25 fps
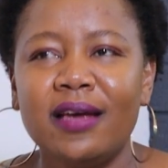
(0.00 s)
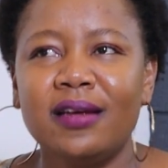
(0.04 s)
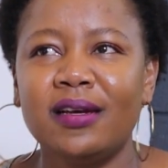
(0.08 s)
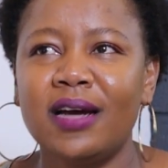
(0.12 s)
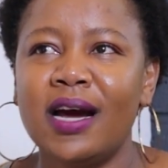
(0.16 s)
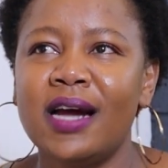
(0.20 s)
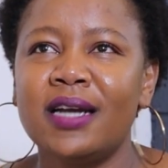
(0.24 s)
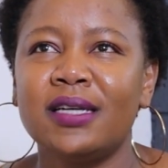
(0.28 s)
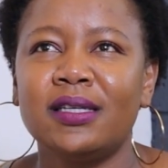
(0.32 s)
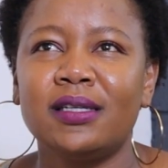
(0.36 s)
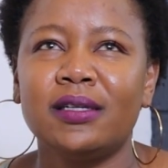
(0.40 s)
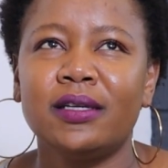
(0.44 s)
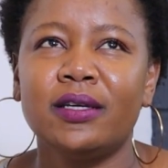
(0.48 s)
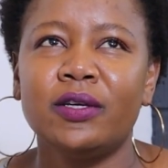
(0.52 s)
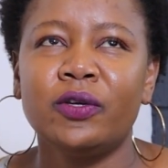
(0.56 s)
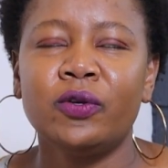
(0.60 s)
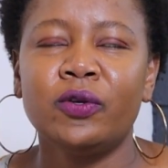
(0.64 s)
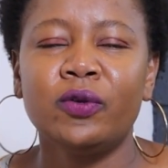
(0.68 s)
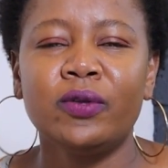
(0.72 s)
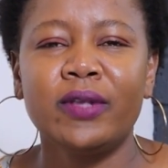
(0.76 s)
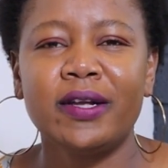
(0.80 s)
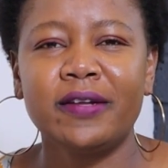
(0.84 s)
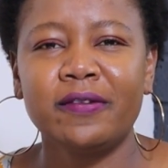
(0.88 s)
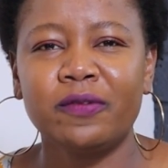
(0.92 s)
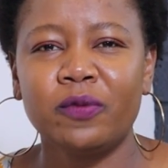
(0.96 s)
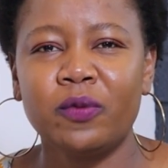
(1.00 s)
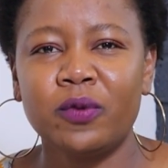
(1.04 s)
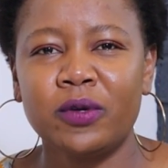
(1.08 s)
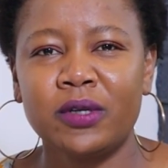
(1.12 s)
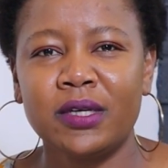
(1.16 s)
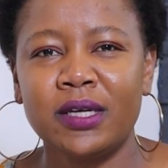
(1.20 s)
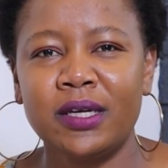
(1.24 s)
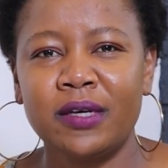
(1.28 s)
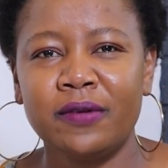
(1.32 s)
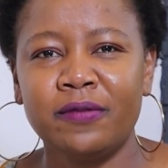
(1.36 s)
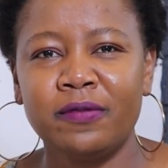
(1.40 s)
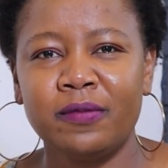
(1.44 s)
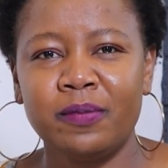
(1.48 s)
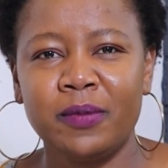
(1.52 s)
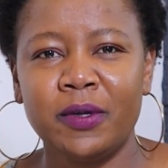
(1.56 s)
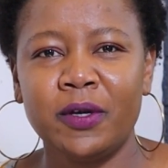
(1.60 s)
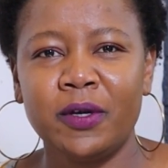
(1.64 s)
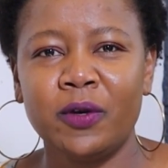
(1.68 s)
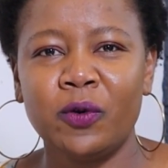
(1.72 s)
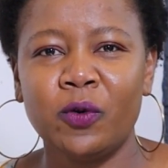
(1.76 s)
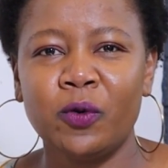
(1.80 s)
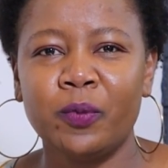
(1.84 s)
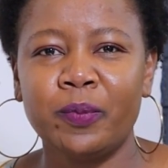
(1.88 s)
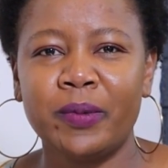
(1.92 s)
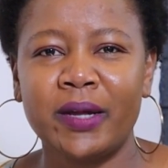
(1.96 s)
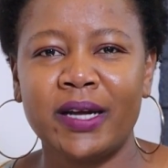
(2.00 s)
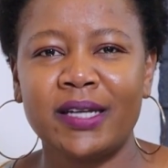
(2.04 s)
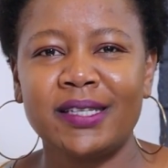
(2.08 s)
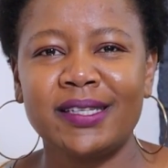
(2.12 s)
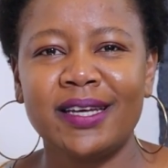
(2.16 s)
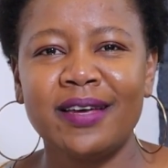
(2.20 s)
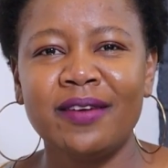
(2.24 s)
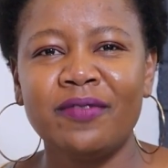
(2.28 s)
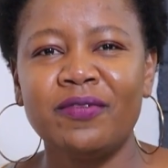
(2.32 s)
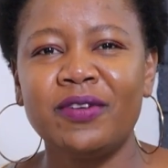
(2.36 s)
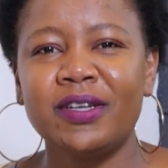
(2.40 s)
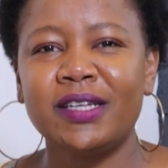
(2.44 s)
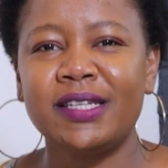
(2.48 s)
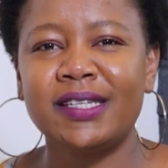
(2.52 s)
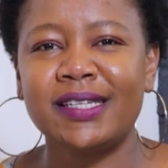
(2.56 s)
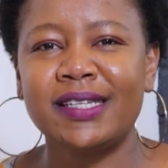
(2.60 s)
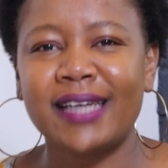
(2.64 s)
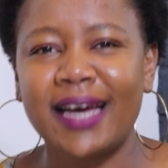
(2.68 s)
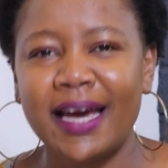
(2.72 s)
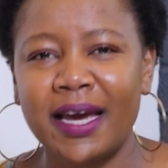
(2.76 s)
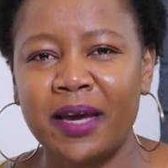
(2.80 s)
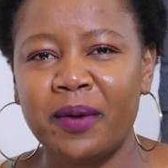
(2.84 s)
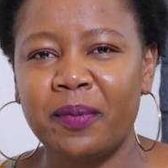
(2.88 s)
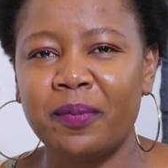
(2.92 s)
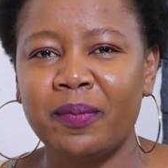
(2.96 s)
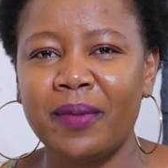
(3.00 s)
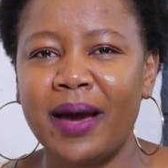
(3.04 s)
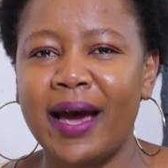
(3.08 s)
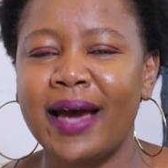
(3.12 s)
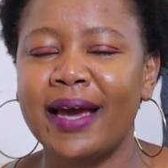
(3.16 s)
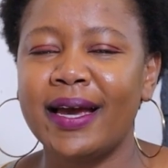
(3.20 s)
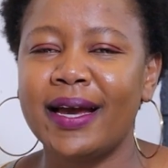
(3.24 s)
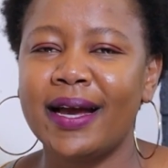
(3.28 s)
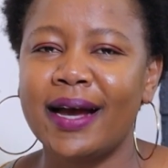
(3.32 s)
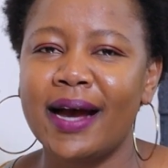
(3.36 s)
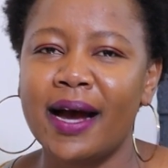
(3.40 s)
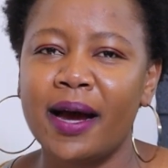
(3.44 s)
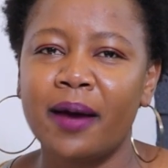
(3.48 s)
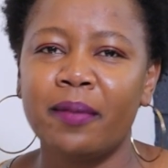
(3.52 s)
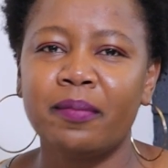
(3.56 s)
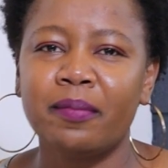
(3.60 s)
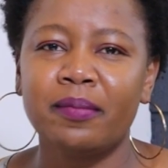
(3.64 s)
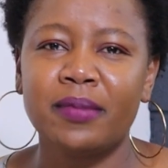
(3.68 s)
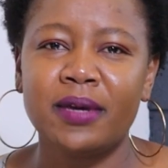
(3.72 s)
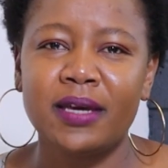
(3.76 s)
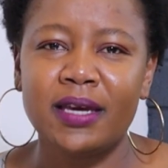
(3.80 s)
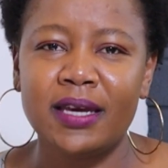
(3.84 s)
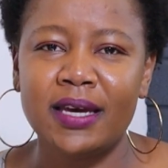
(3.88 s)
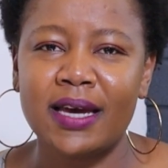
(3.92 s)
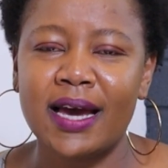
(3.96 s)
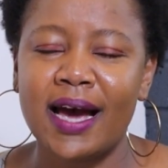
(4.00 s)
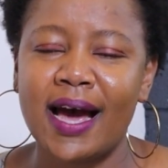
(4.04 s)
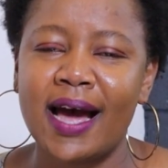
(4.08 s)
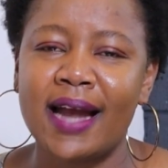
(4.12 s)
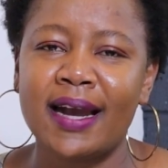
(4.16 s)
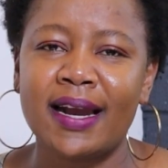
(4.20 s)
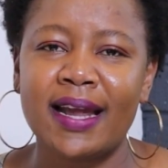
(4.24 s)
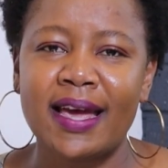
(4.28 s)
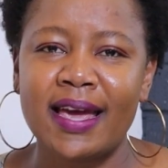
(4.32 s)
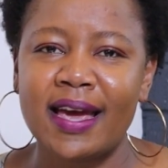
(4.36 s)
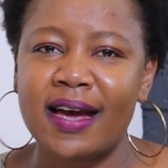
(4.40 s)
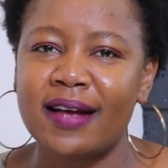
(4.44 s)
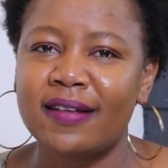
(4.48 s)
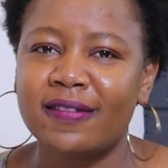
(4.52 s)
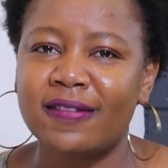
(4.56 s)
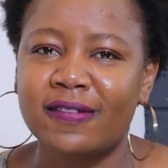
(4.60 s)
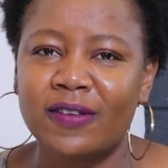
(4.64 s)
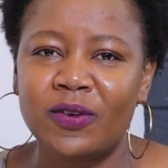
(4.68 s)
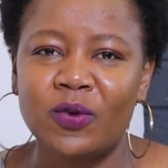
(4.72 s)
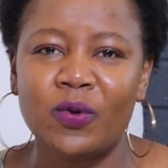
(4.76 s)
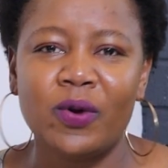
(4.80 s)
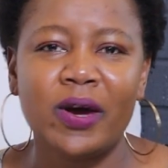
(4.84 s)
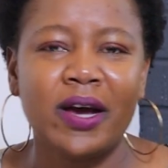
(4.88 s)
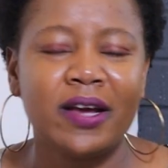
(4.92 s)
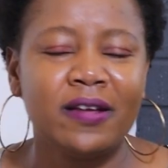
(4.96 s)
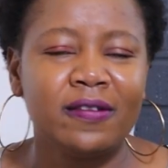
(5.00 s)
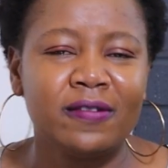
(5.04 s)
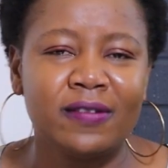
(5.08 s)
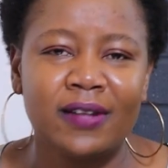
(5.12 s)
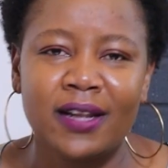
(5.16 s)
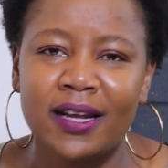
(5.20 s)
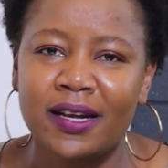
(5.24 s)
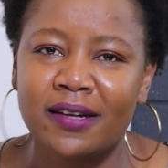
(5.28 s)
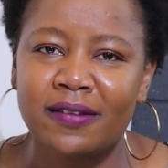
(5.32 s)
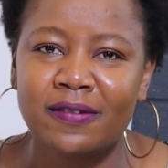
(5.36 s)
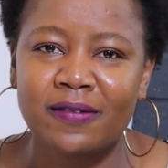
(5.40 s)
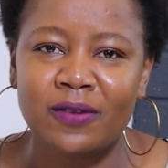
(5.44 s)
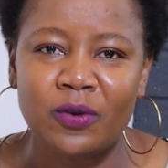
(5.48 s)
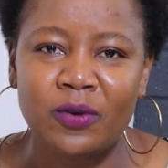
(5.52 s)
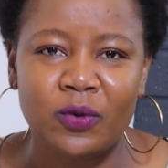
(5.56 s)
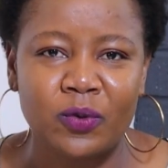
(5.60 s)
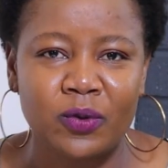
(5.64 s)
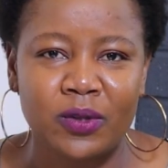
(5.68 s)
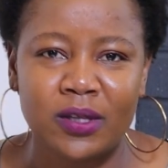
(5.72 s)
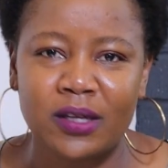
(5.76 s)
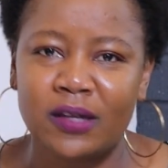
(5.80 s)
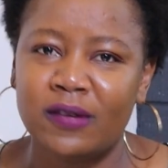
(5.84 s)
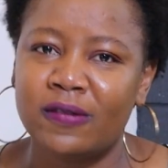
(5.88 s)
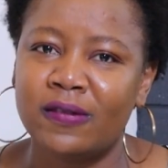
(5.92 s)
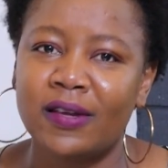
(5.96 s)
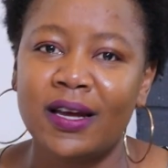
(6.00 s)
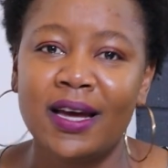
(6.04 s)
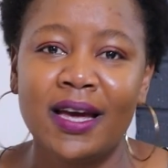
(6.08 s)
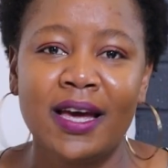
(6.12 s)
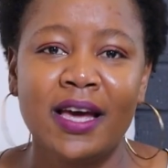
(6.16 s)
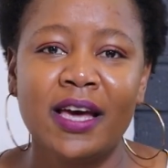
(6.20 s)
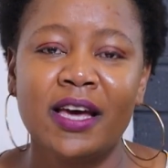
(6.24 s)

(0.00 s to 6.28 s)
And you know, that's what gives me hope, that every time I come here and I ask you guys, let's do this,